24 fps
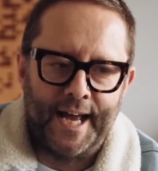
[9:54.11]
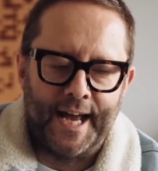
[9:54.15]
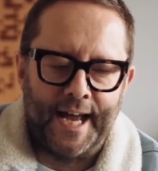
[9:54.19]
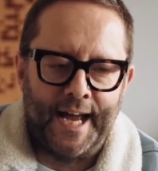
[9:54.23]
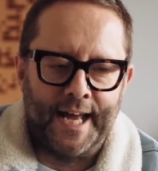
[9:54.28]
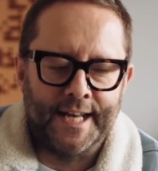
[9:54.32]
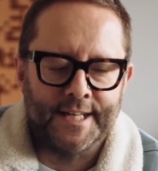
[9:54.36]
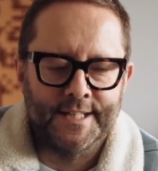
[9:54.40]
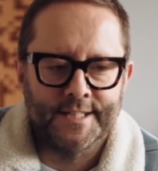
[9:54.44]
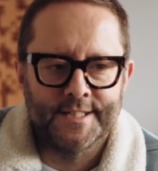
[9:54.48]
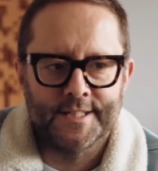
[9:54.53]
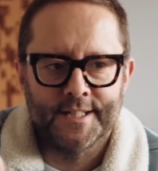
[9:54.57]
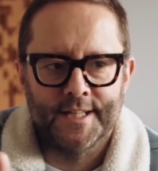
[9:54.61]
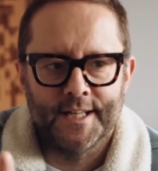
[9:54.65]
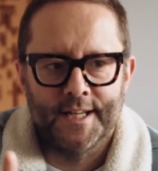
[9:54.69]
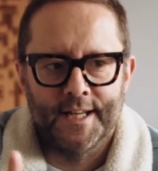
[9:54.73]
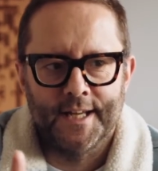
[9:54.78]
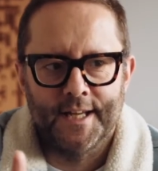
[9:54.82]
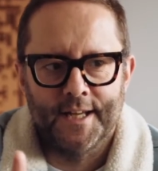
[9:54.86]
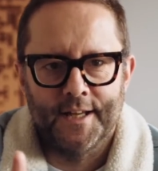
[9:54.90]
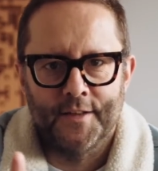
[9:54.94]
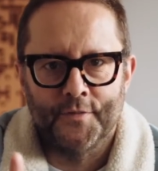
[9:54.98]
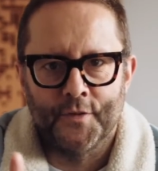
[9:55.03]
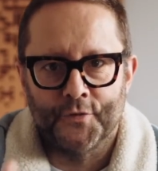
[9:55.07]
And
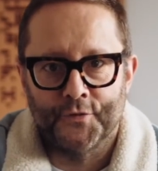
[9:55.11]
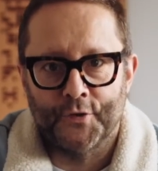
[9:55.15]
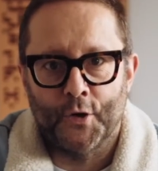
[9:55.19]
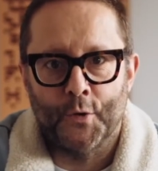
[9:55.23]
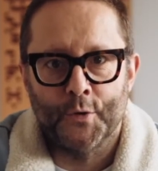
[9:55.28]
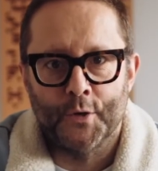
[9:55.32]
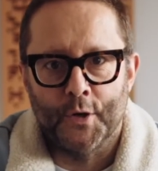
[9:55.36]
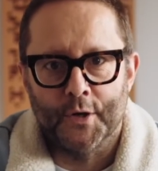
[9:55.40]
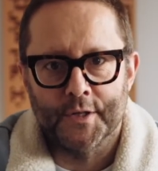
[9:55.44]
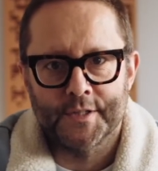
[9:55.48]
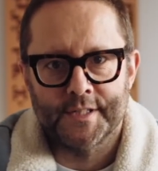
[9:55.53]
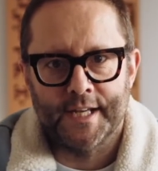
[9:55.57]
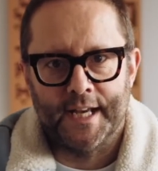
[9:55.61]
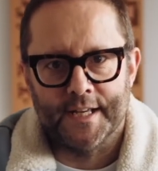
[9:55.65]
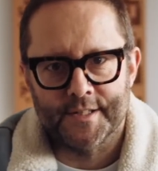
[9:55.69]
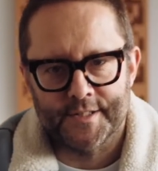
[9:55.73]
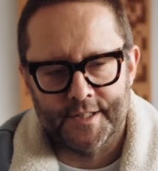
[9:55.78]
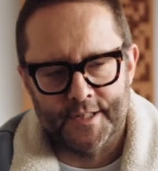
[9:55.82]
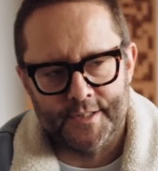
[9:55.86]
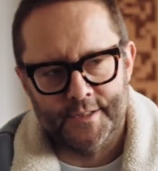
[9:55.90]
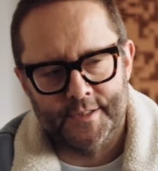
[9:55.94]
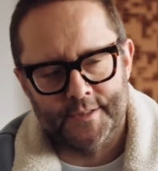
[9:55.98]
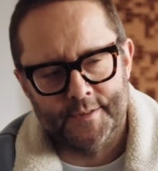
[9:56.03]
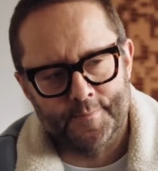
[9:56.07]
the Sonos has
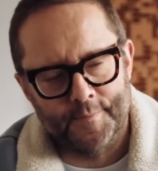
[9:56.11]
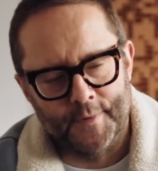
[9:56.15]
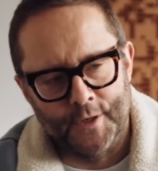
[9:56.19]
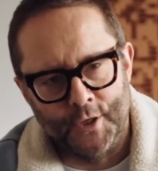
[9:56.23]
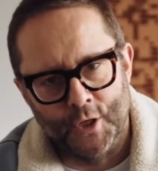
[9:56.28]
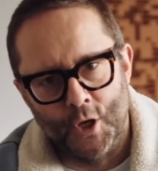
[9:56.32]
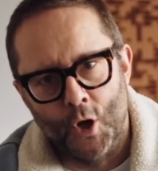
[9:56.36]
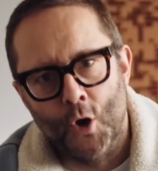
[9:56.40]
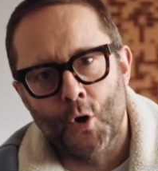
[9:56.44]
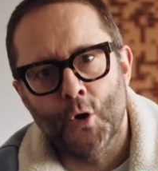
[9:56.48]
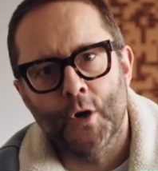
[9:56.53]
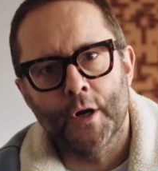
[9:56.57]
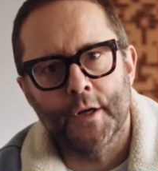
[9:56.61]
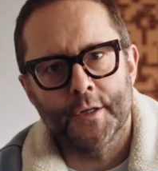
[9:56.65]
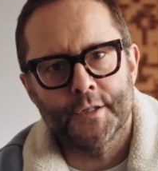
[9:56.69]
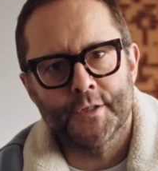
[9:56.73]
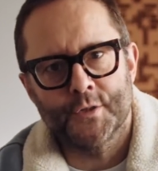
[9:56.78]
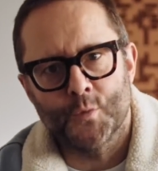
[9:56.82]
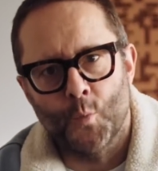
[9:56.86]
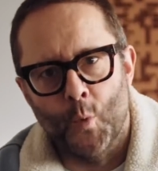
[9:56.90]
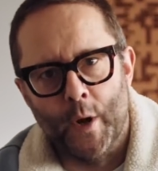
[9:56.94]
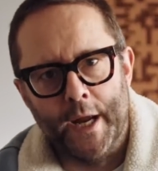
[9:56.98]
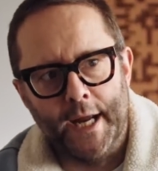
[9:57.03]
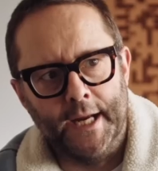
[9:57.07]
this longer
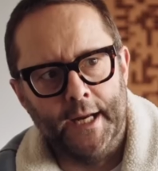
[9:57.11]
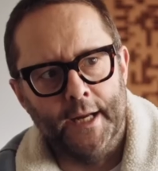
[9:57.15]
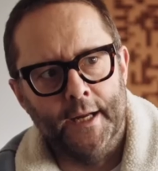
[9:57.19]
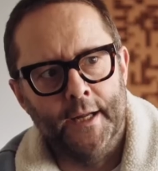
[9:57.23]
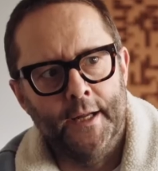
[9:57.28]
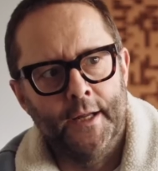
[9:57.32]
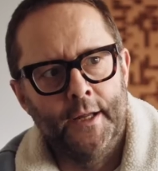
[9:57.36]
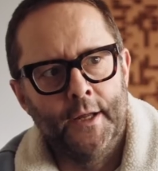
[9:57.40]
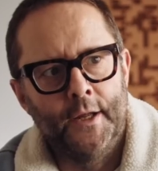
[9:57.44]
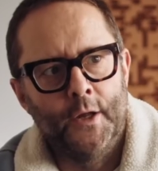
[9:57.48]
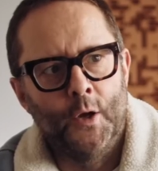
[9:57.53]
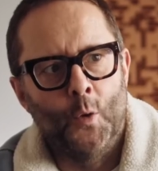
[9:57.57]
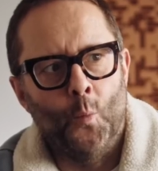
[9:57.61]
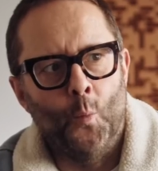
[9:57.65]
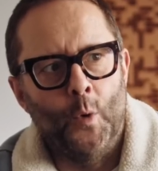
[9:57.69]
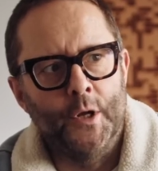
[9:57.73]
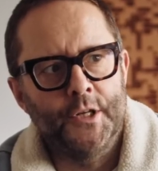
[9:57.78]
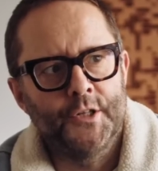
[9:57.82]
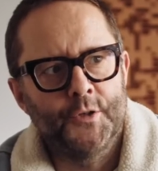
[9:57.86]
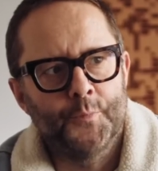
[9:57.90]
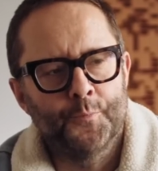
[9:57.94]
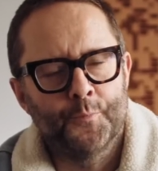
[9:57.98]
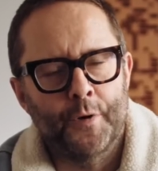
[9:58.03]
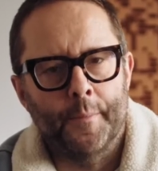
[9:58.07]
swing,
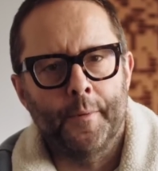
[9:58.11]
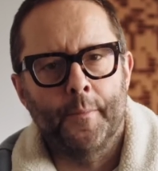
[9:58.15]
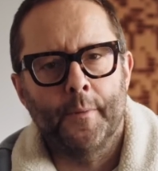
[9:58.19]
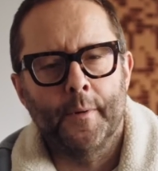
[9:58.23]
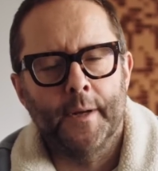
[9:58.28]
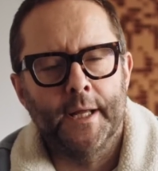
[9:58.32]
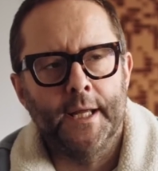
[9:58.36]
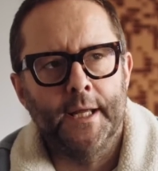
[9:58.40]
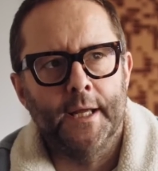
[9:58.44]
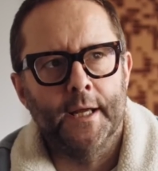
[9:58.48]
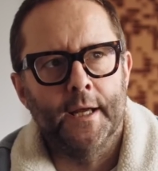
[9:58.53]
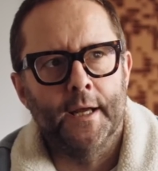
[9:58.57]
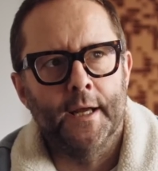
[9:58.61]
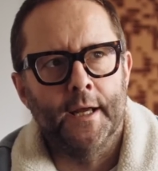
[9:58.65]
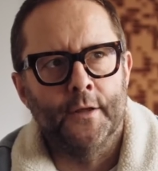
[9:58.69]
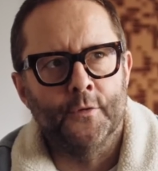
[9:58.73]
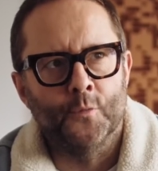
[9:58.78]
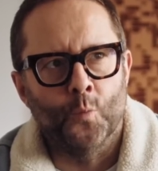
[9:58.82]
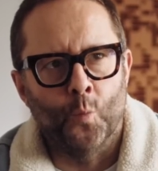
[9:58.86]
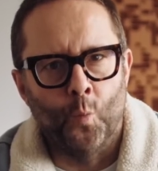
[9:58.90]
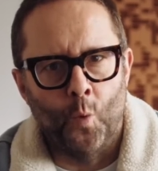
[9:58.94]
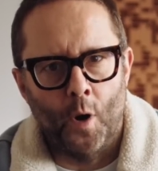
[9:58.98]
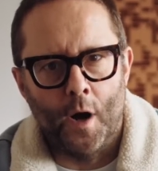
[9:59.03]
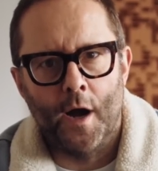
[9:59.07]
which probably
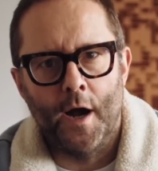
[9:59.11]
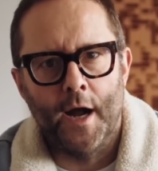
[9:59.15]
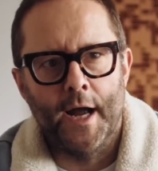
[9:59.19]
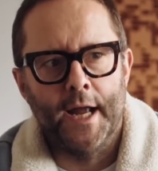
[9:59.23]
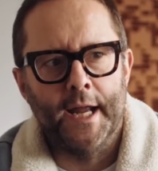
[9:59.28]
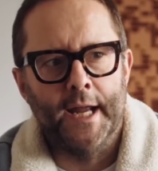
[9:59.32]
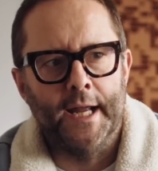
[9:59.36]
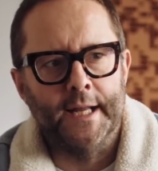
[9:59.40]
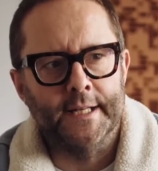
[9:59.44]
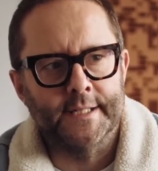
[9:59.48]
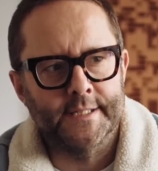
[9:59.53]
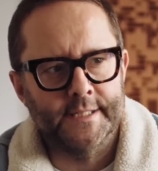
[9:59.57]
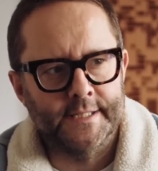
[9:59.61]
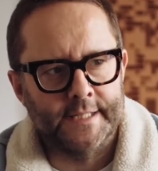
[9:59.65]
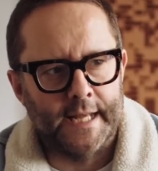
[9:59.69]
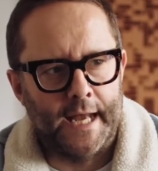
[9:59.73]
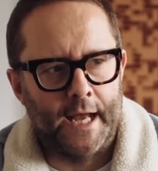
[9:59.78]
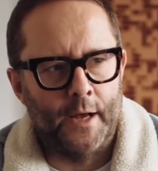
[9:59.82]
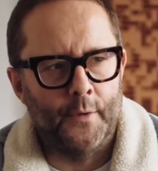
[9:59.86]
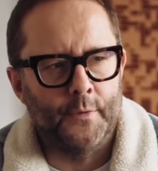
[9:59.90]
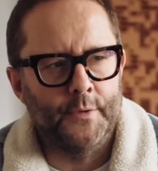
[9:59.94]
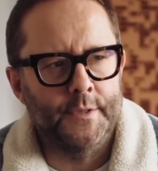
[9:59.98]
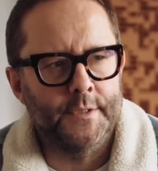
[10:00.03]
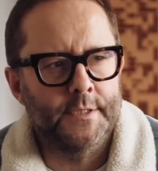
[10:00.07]
is why it
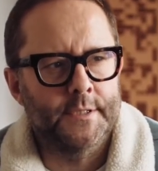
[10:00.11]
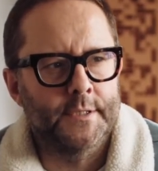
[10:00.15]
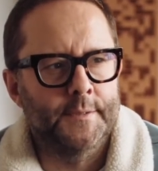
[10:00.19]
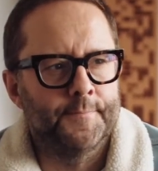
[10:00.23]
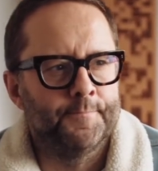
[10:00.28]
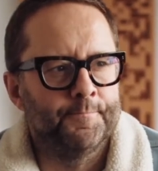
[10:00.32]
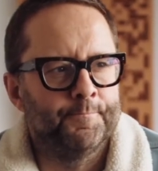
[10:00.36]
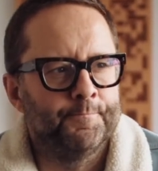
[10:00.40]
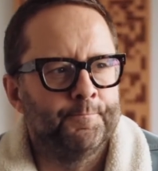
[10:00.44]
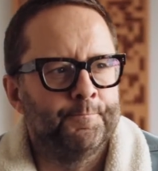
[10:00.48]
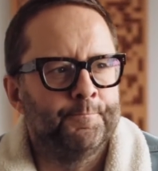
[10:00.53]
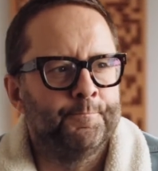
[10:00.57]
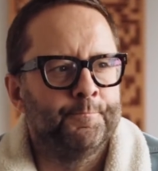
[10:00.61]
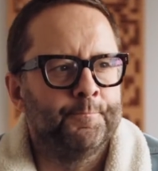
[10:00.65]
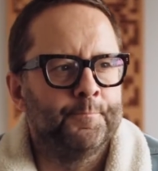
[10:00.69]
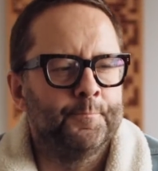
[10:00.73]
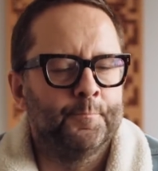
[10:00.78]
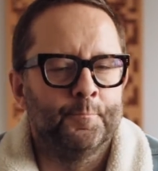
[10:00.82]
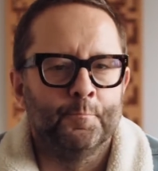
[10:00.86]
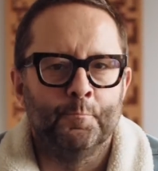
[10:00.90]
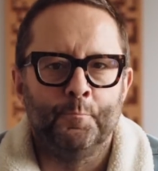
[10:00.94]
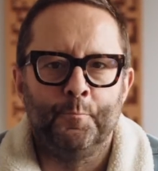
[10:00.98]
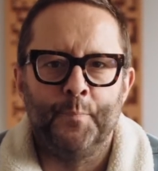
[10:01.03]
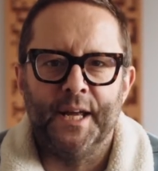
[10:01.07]
sounds
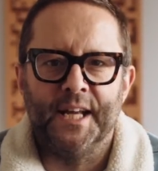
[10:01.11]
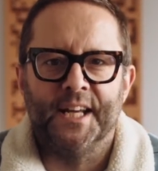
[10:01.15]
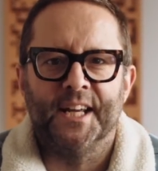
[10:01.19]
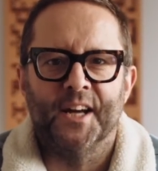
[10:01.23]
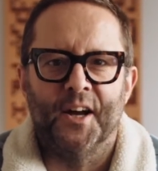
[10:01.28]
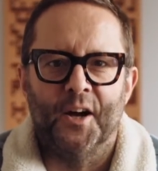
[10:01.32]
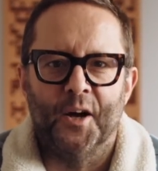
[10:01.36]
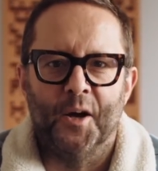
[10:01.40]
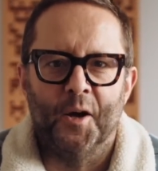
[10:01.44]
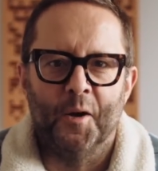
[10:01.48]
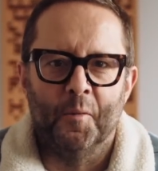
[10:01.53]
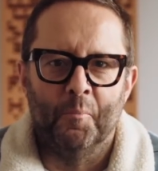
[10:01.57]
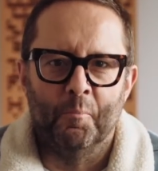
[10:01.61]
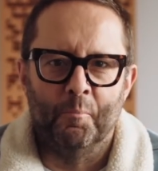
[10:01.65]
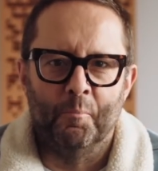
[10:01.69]
bigger,